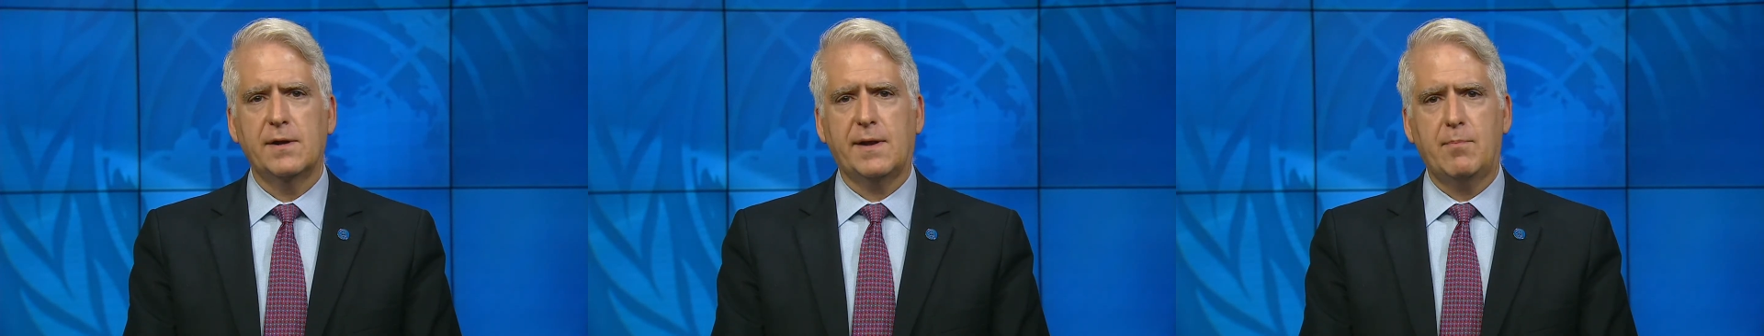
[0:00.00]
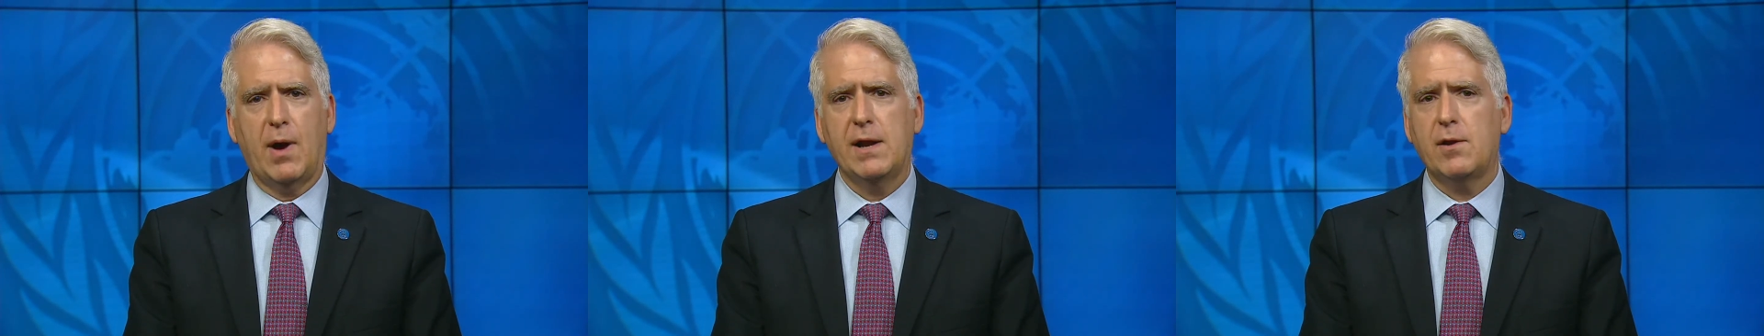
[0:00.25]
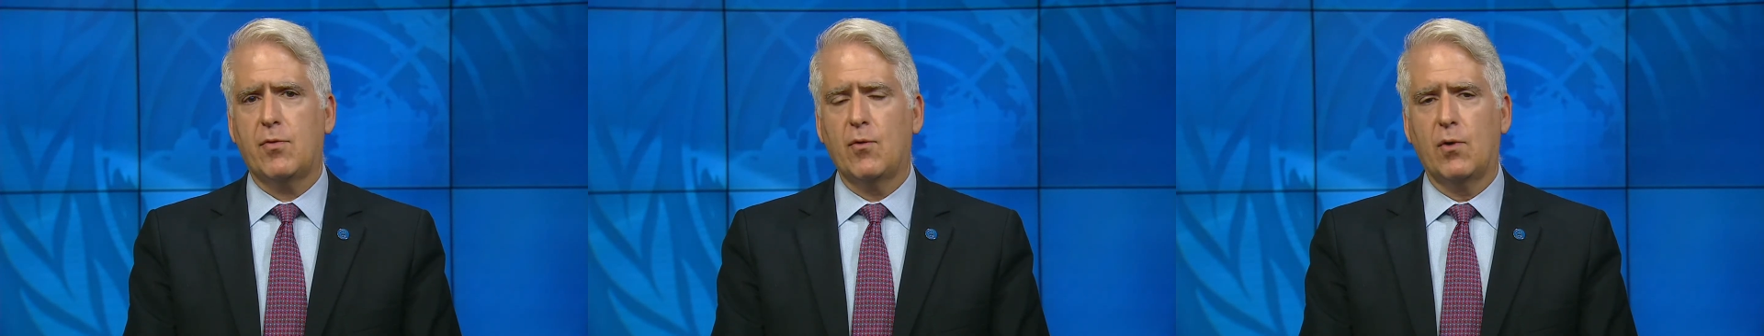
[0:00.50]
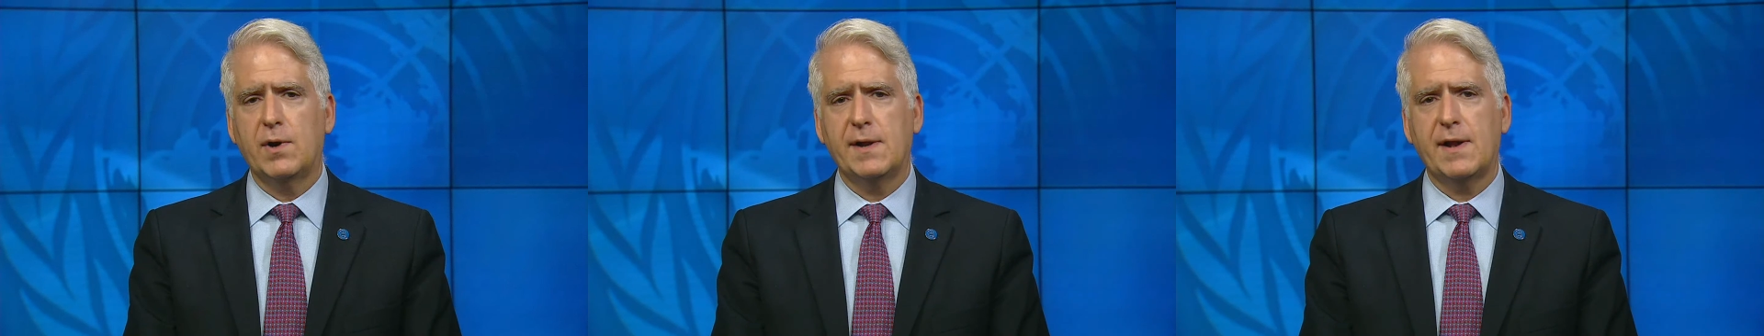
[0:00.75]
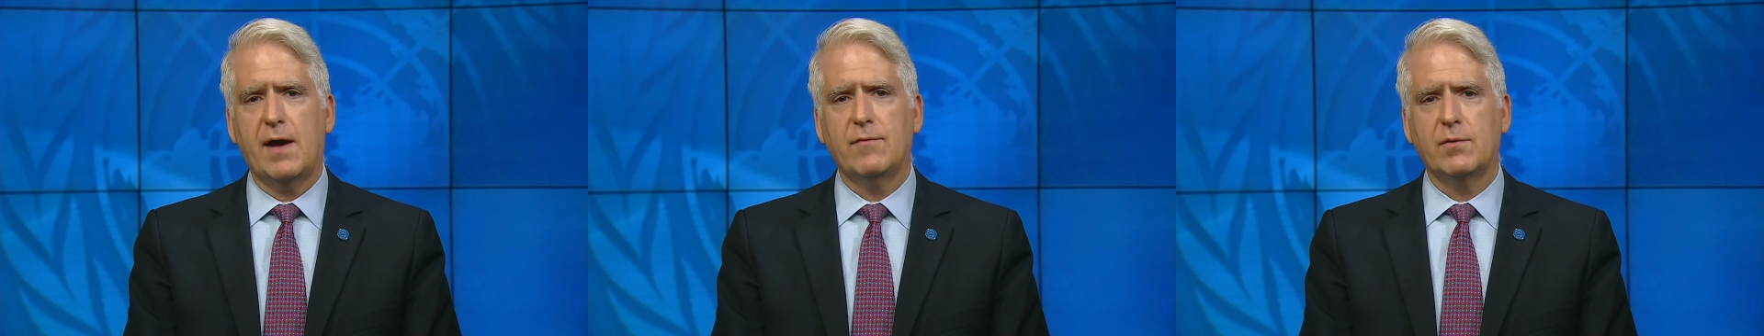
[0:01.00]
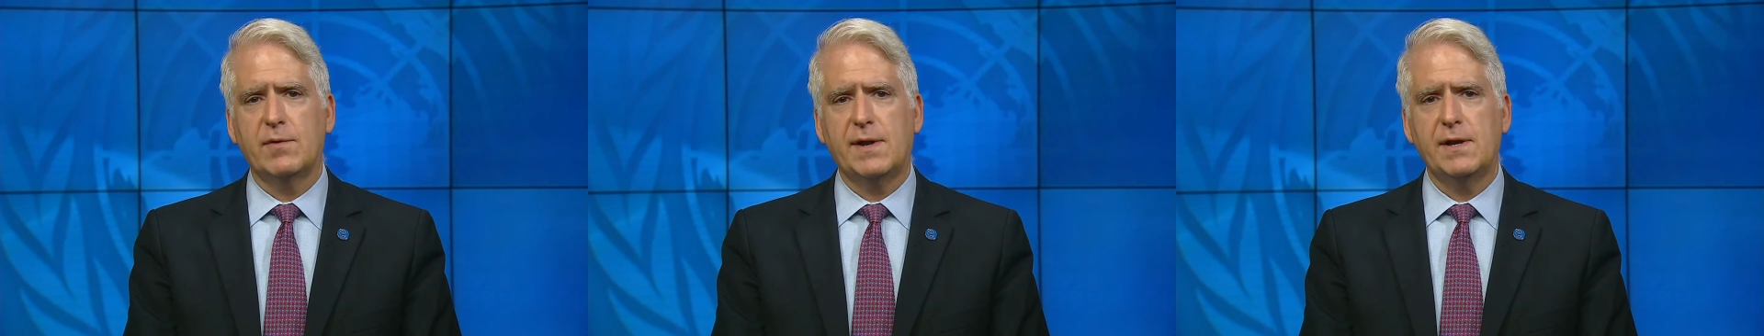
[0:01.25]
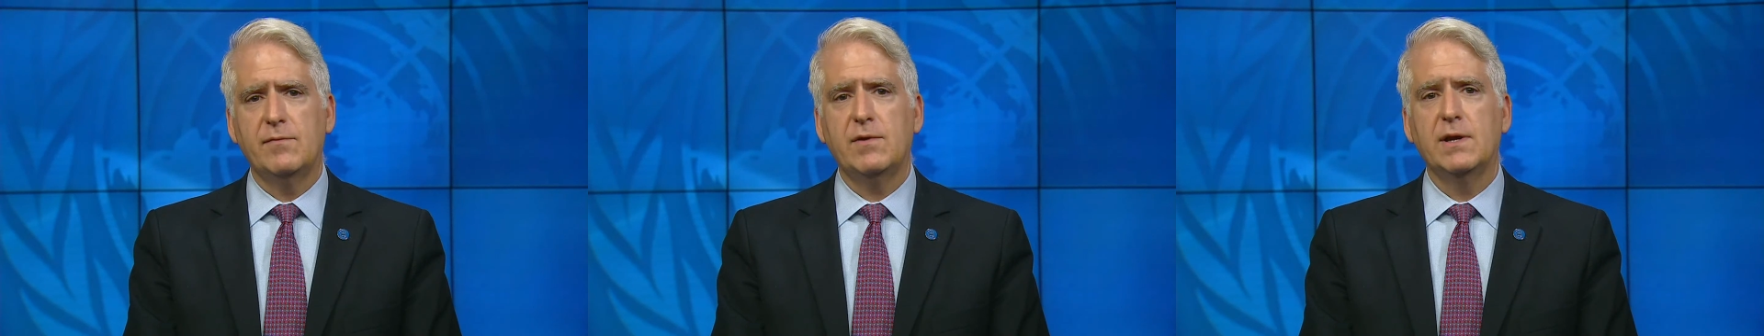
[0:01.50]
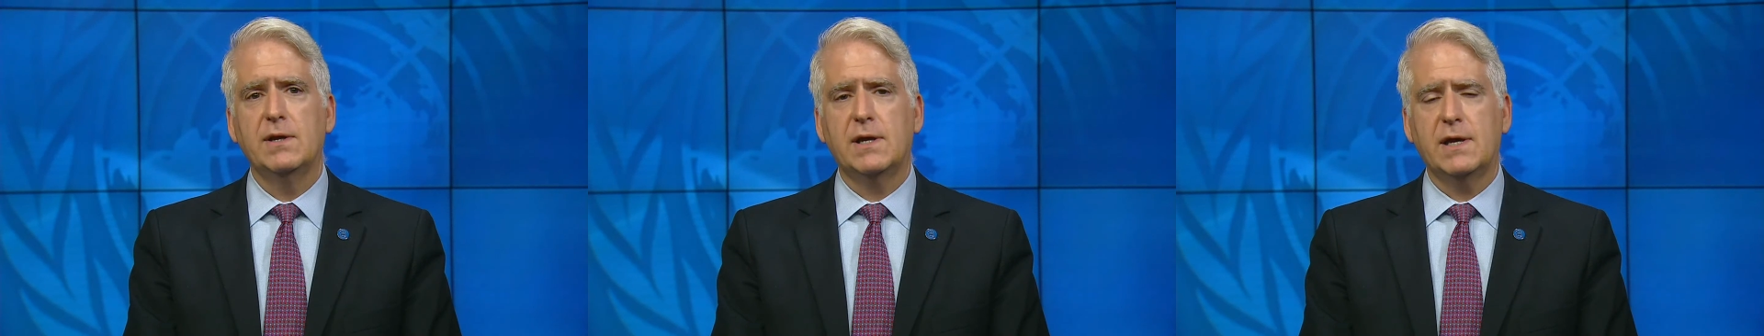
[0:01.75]
despite authorities having received
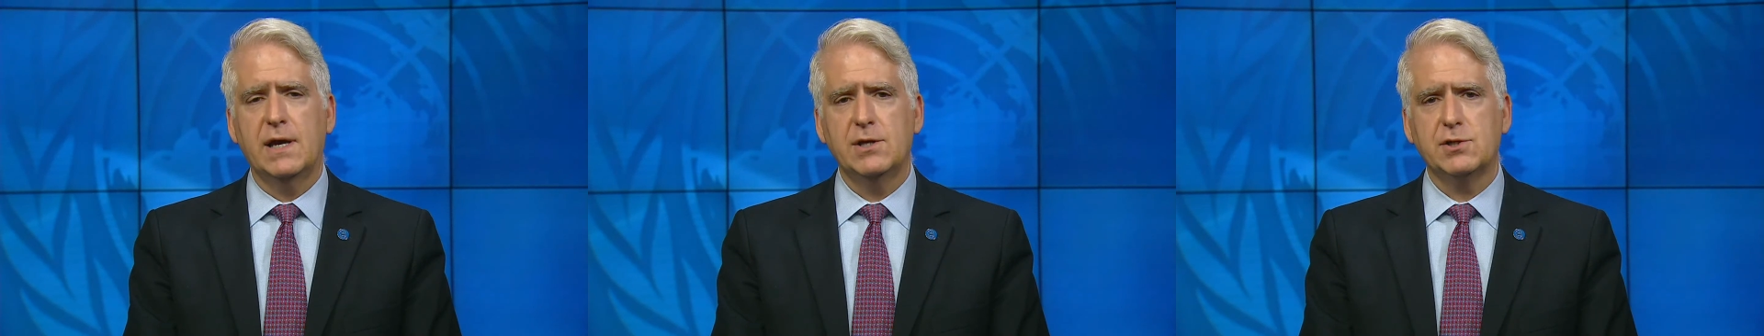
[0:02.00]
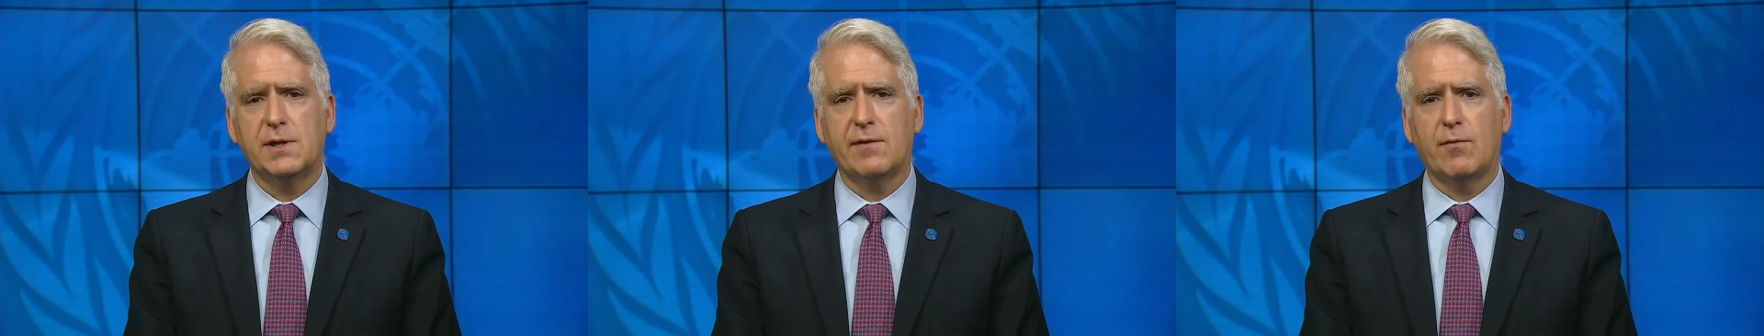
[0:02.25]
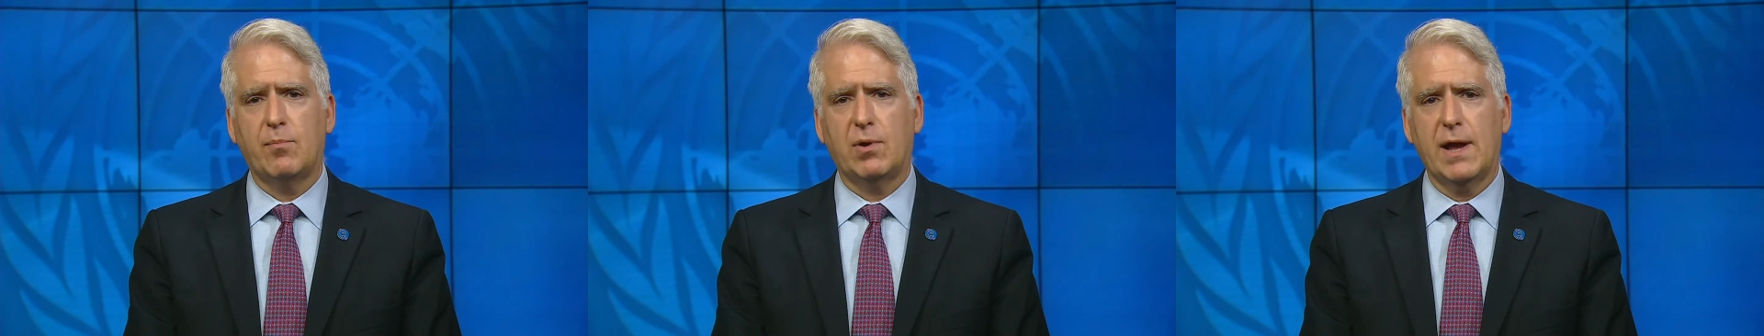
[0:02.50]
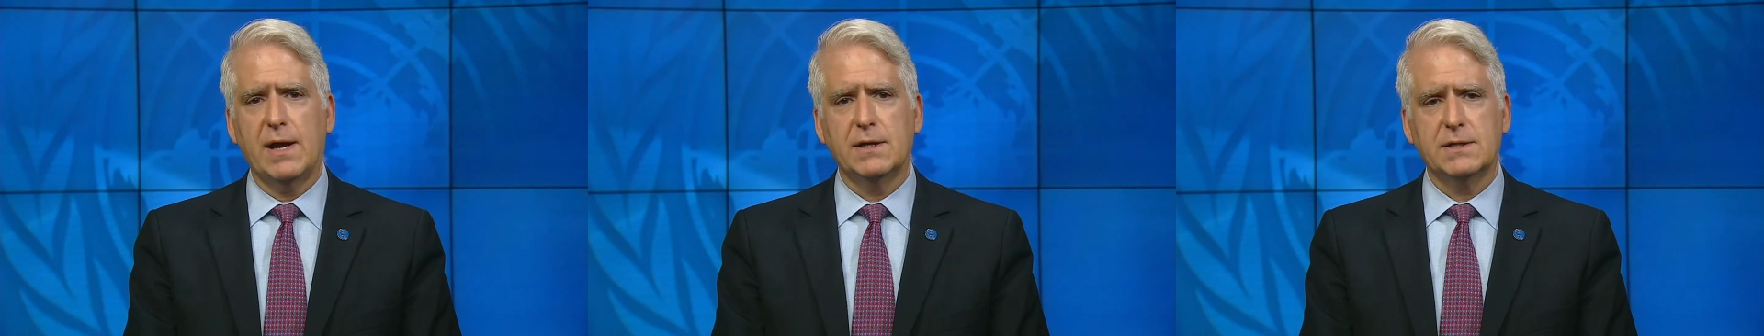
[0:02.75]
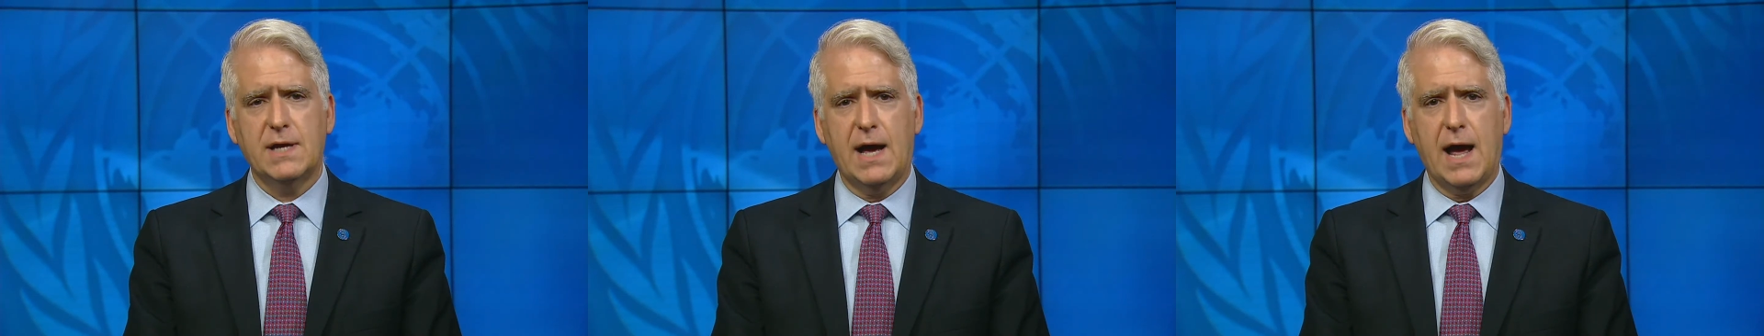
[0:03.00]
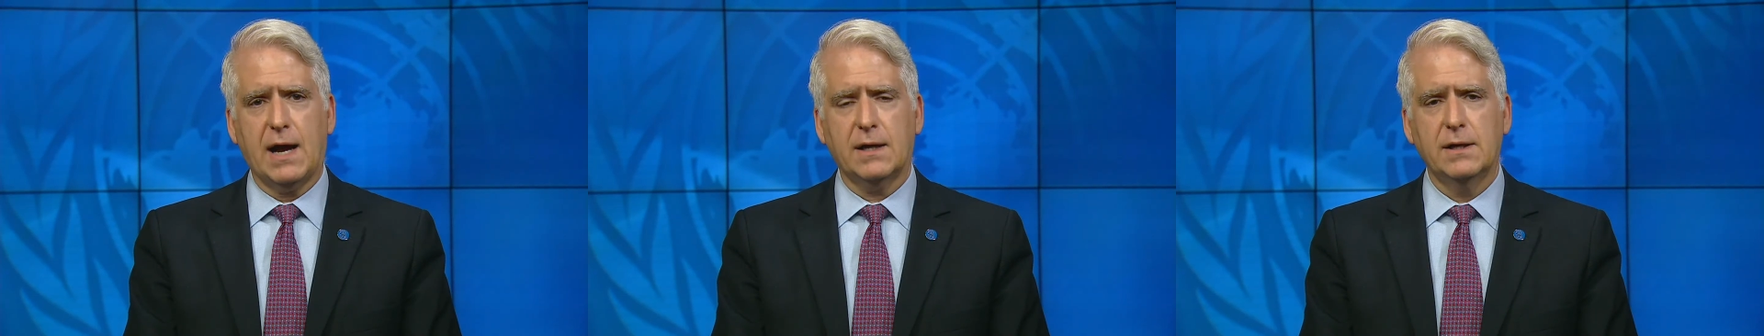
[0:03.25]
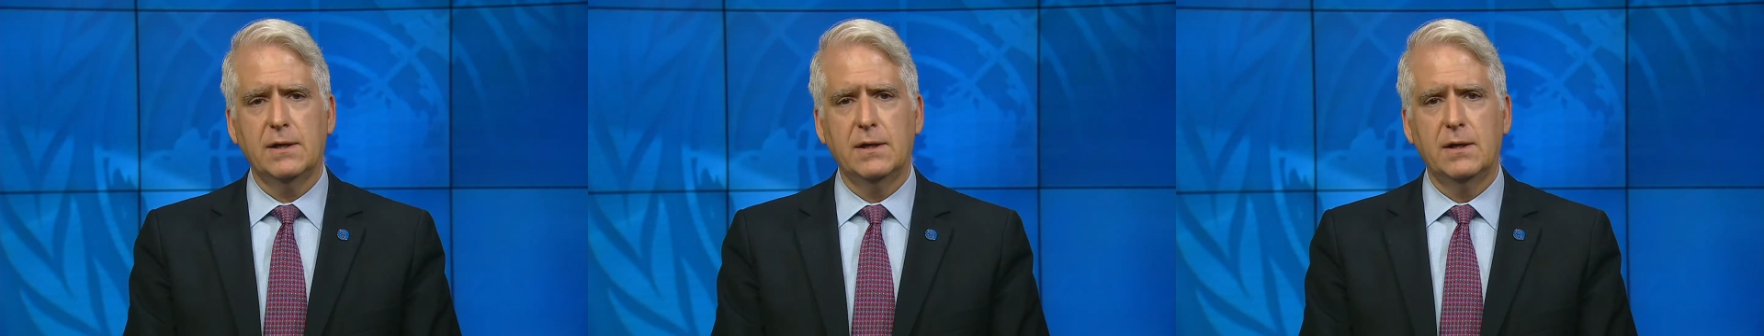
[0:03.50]
indications of a planned attack,